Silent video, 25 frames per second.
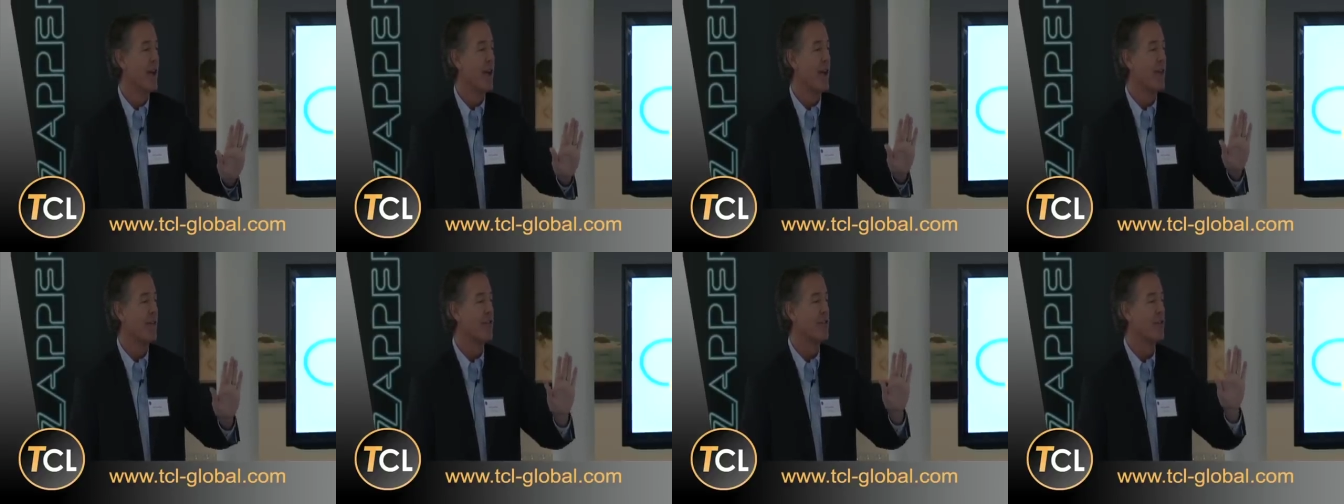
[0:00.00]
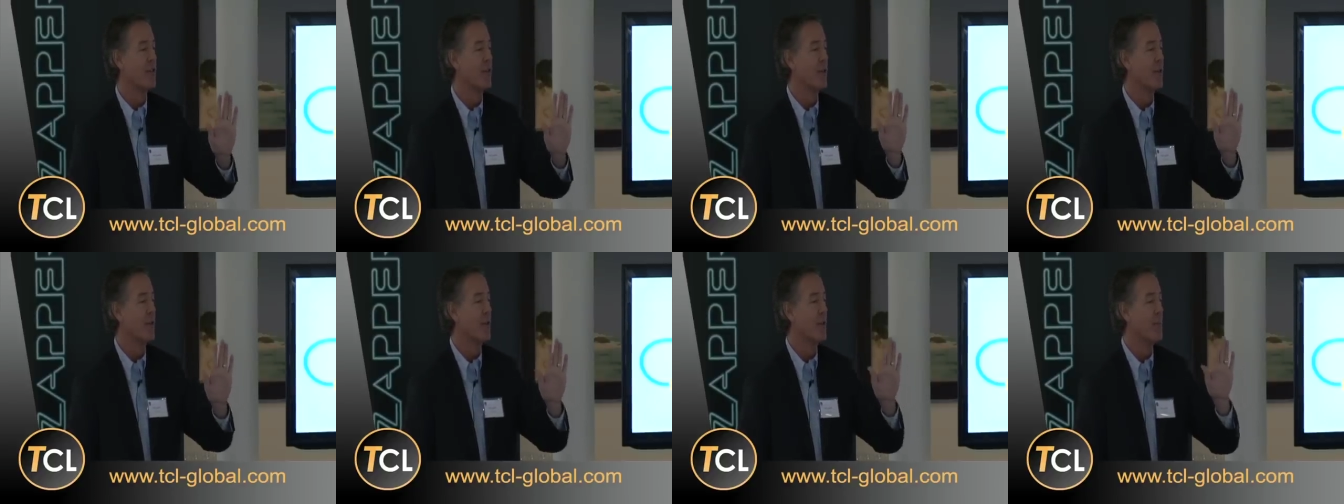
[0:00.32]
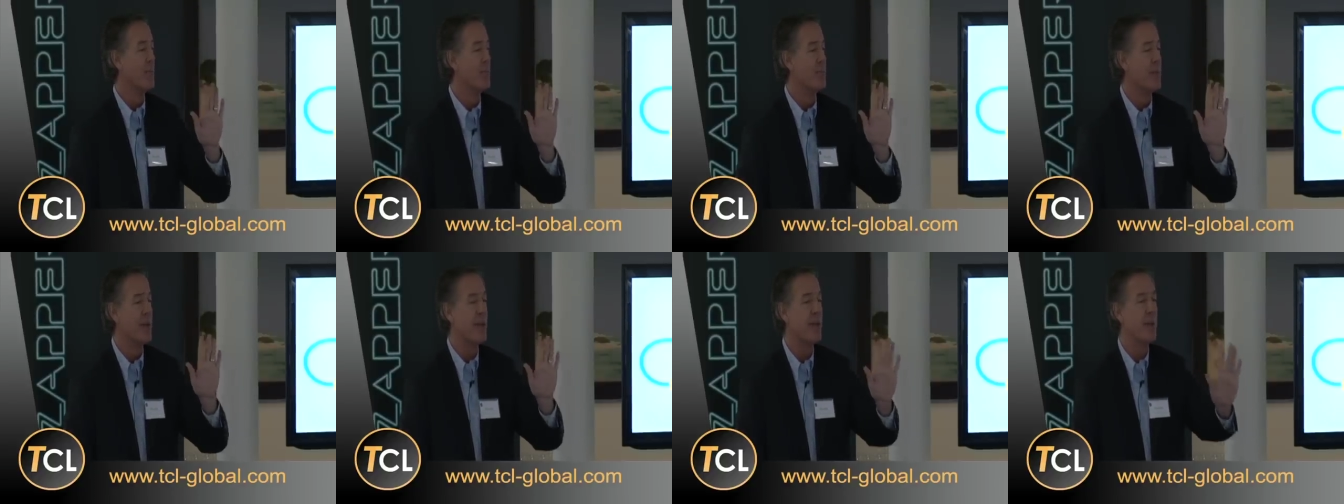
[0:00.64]
And so
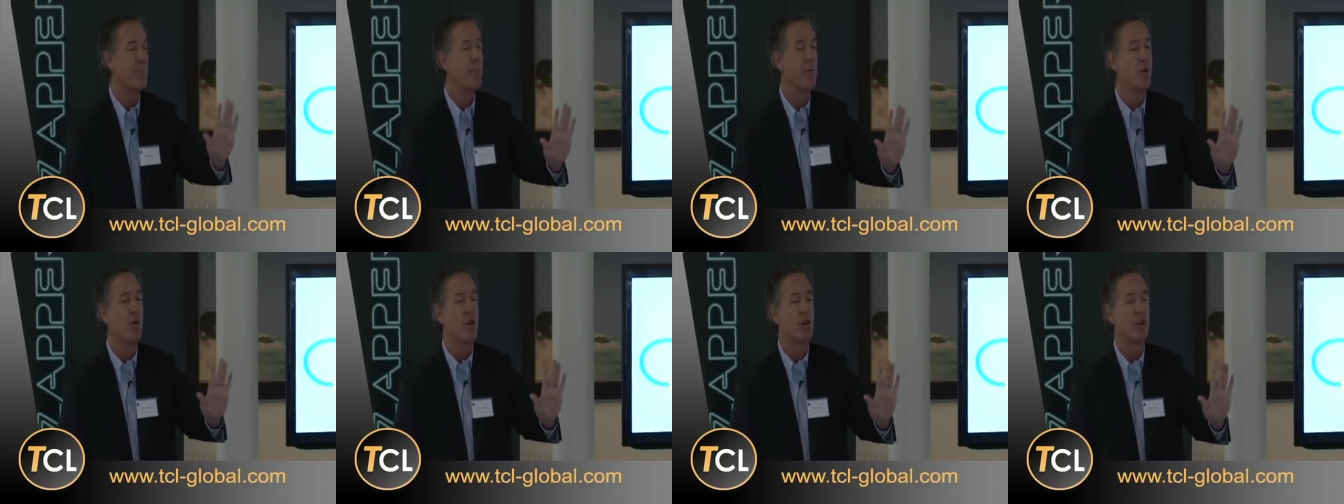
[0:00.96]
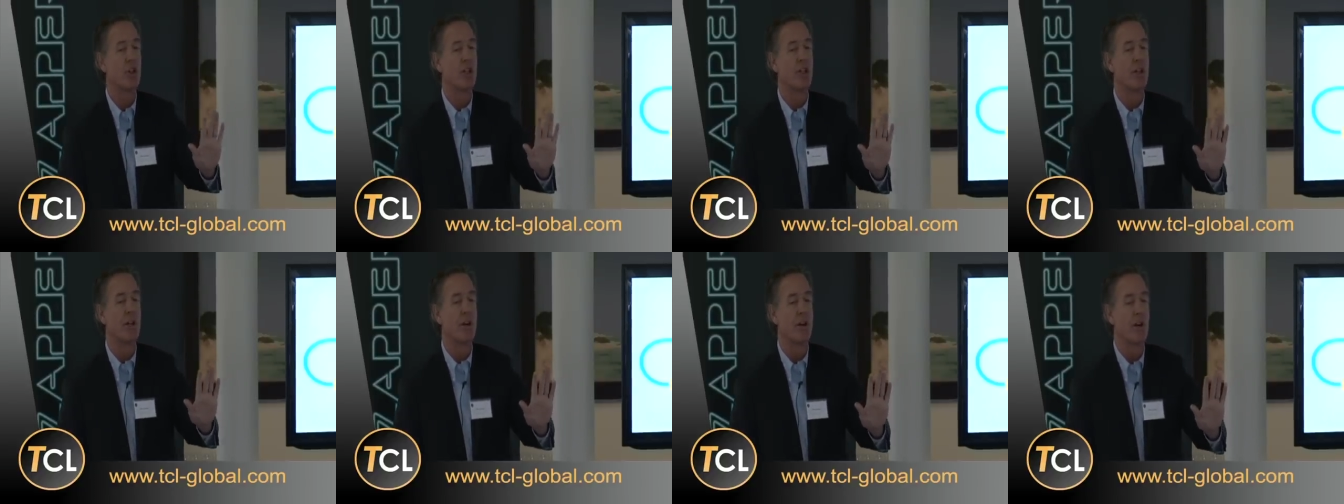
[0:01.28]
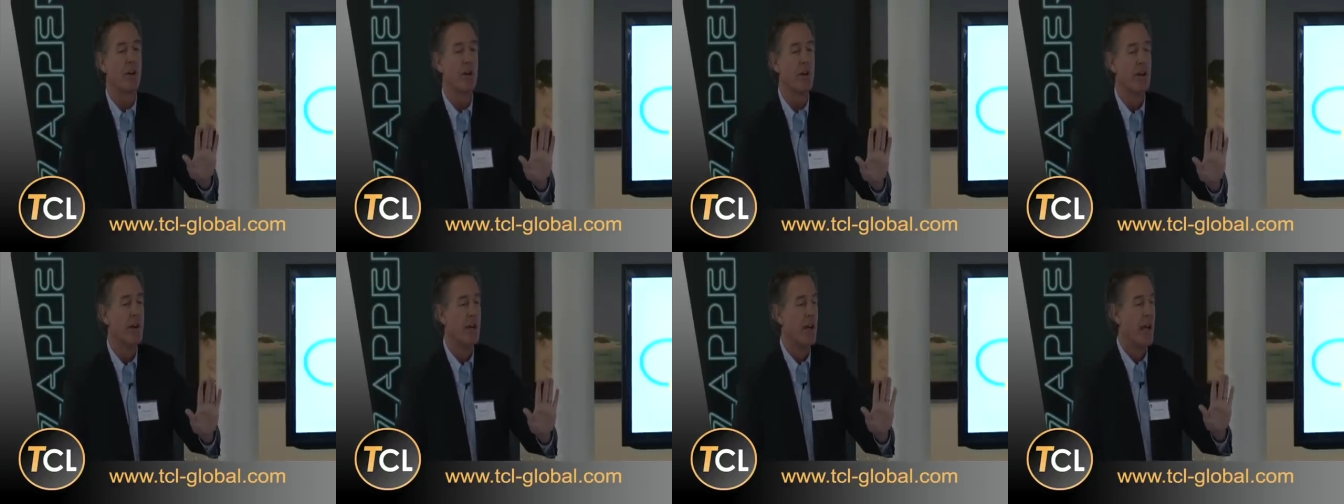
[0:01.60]
the big push
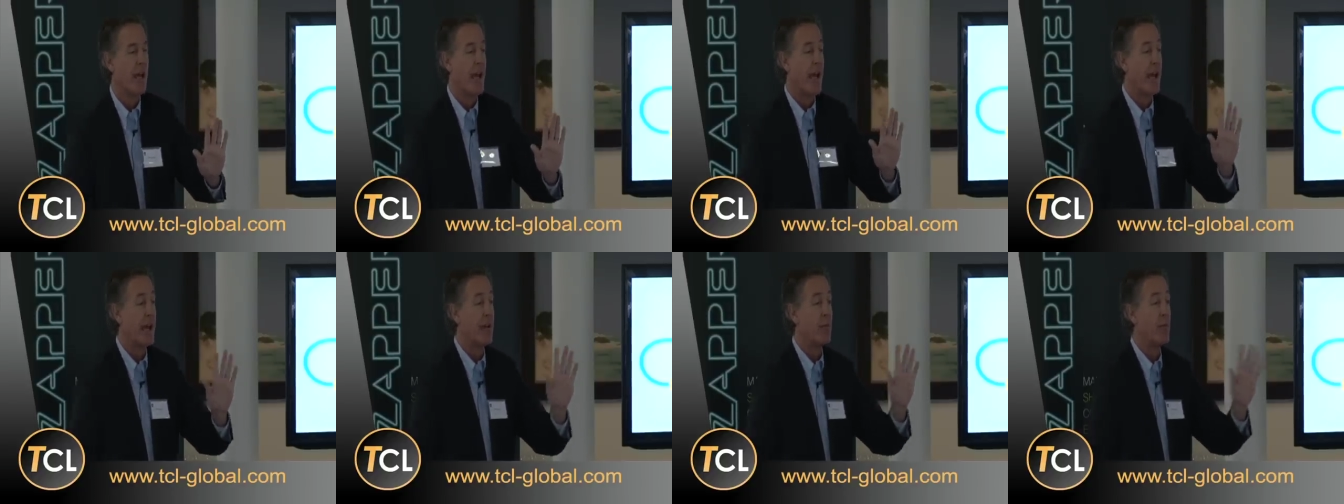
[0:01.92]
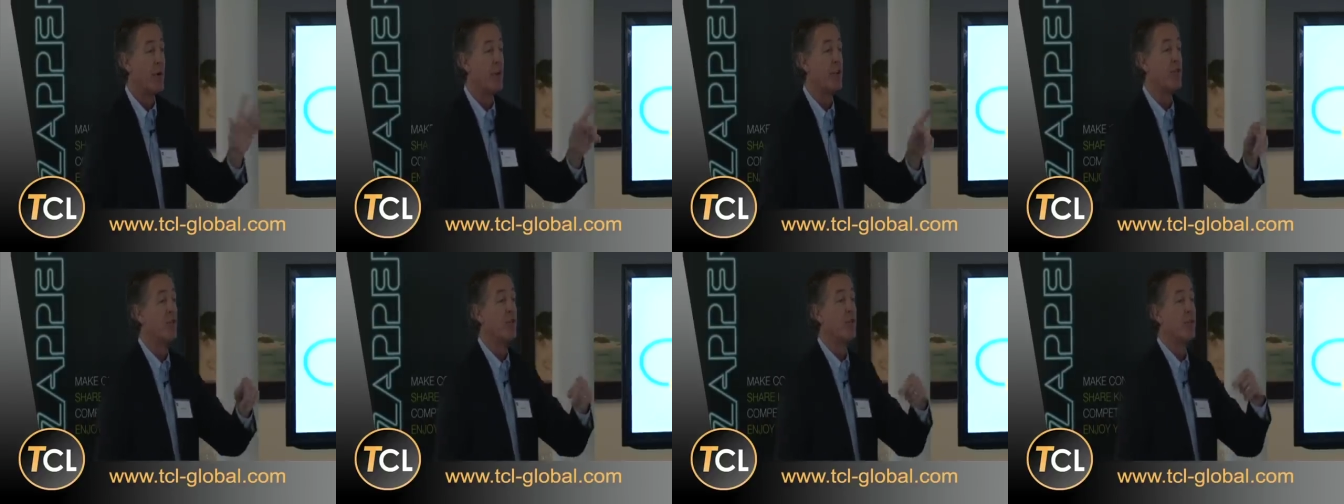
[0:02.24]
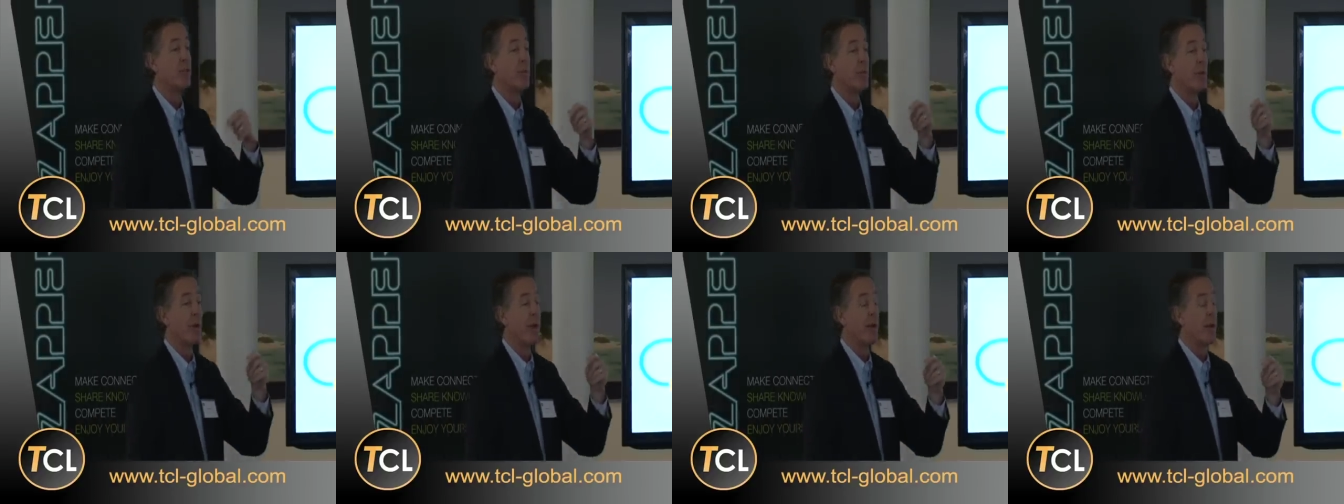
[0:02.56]
here, and when
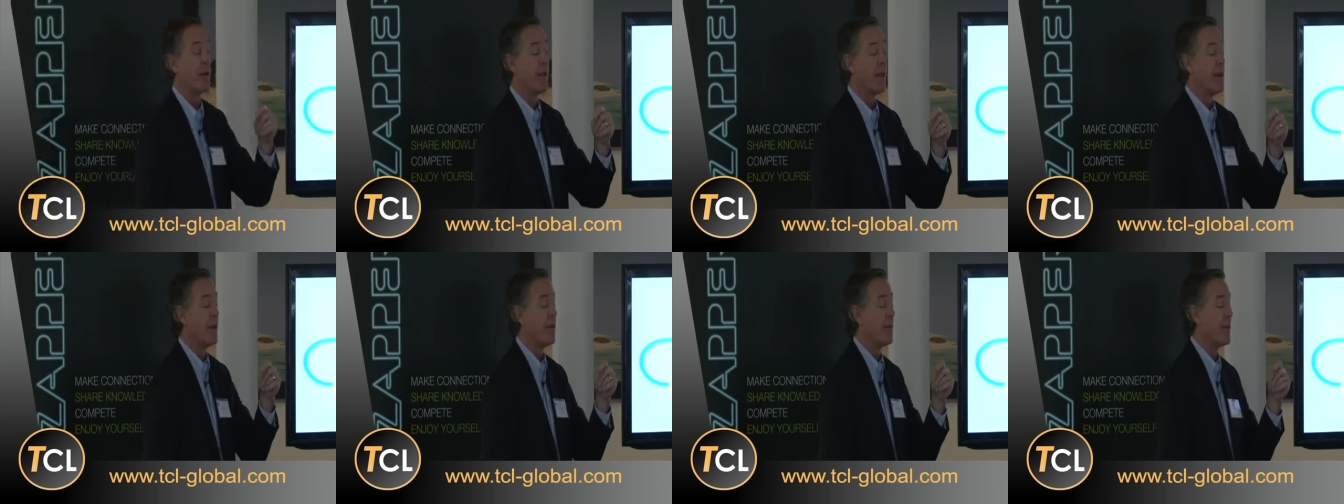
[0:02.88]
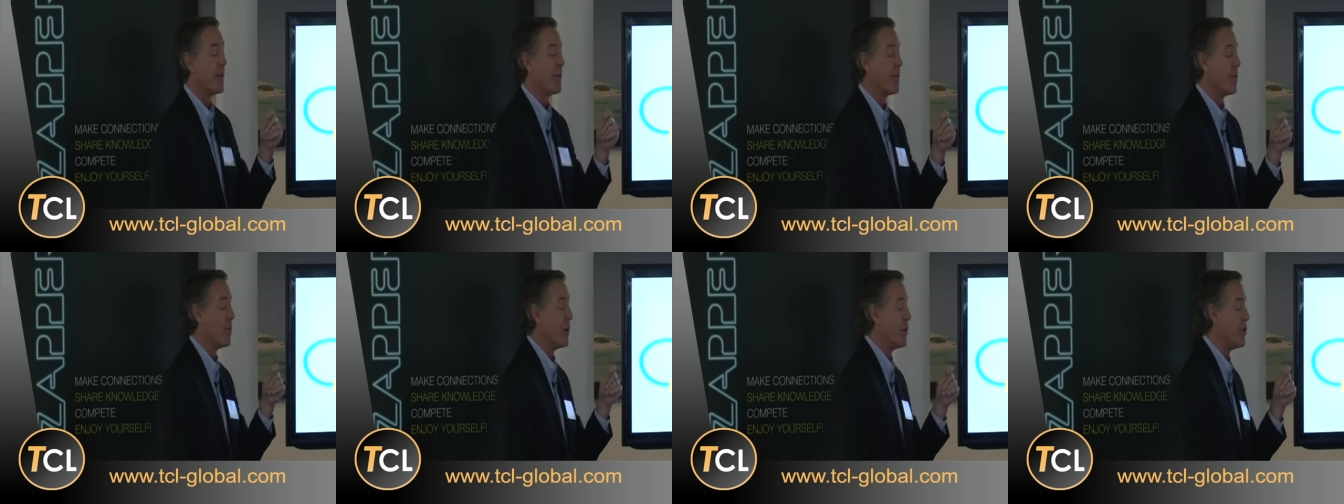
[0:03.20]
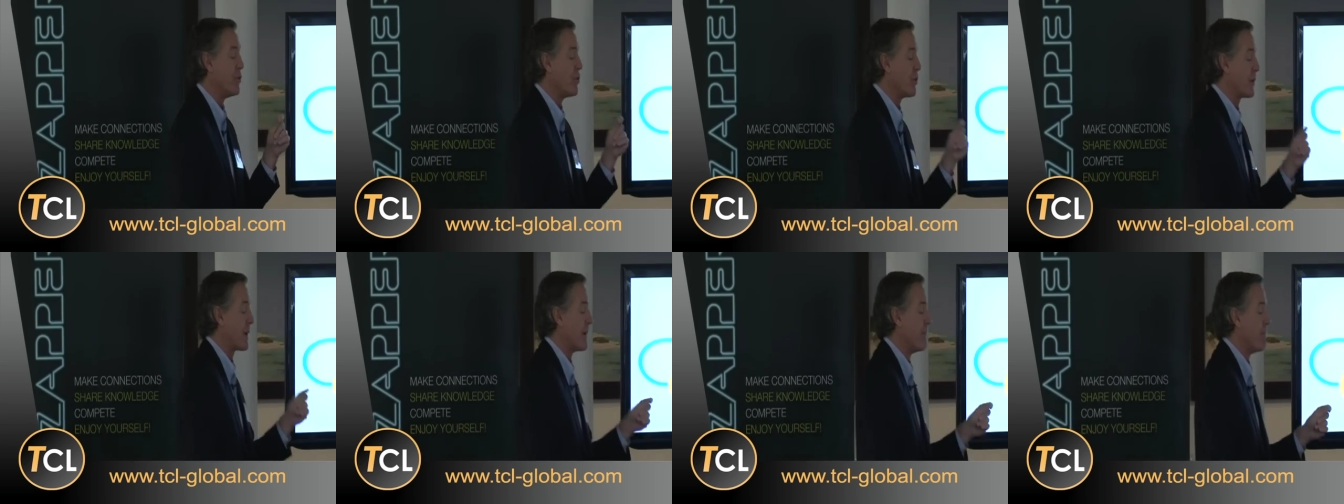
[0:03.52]

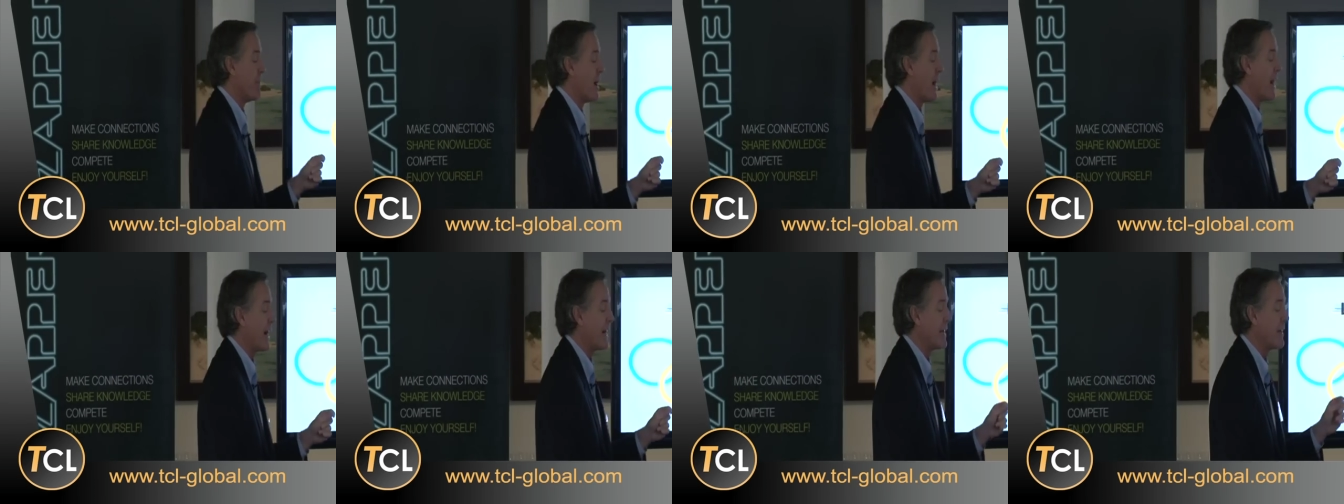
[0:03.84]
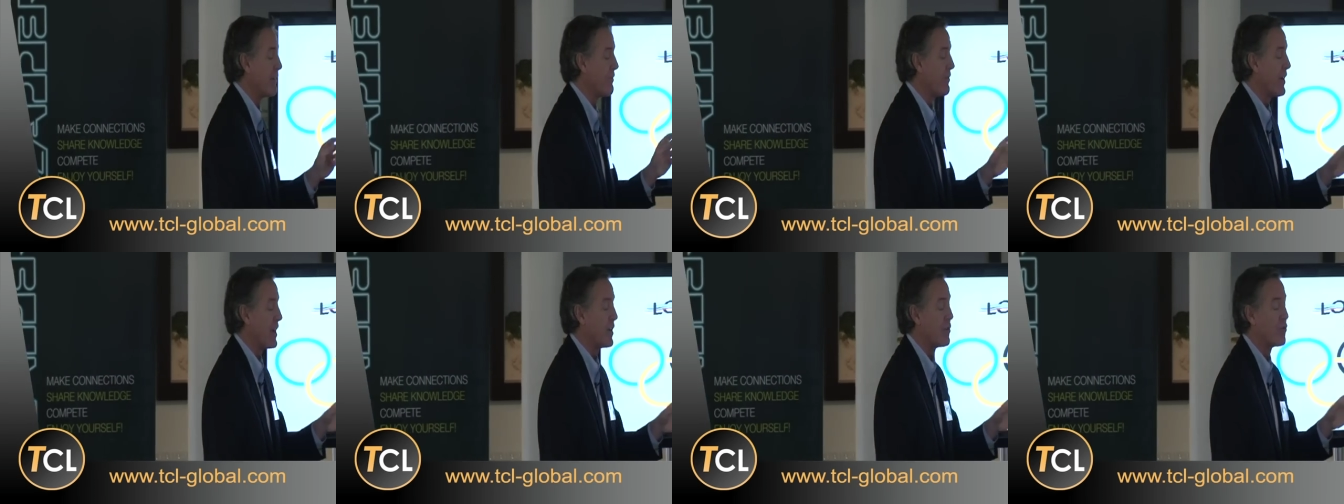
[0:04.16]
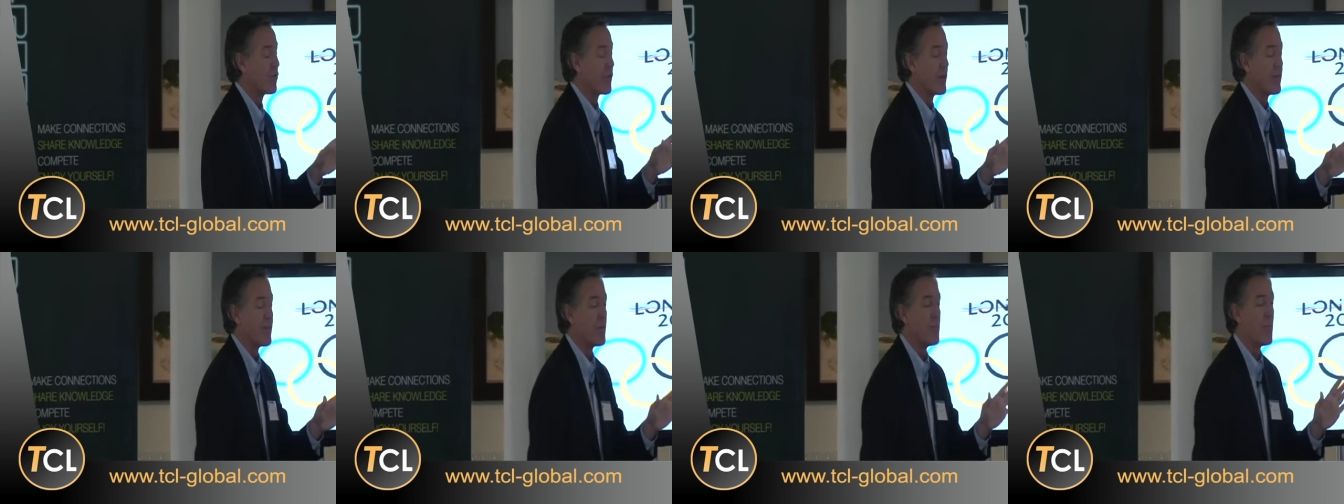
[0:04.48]
you combine
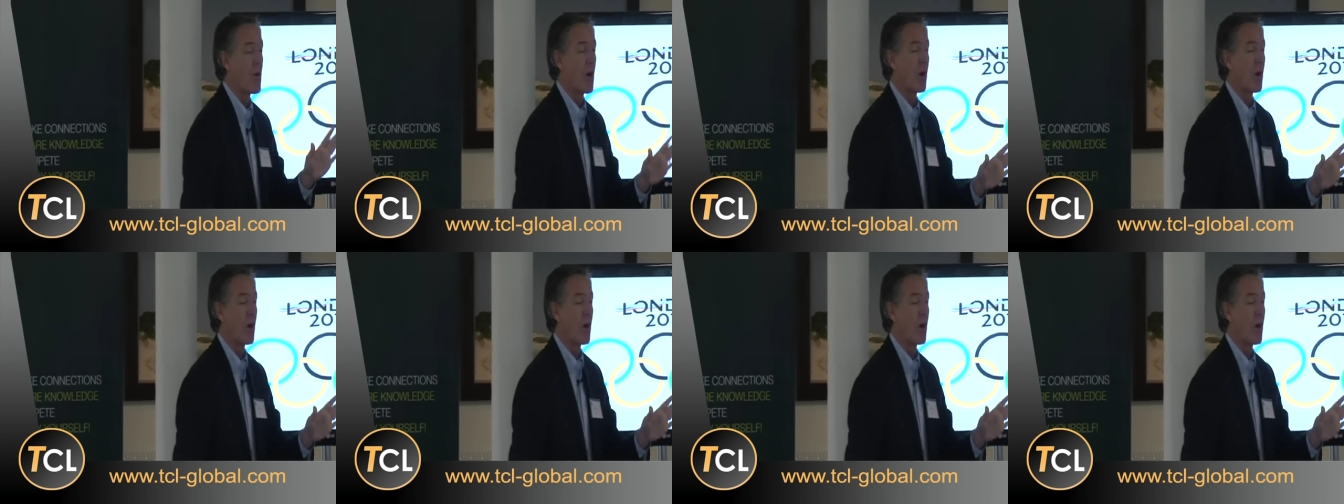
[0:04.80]
event-driven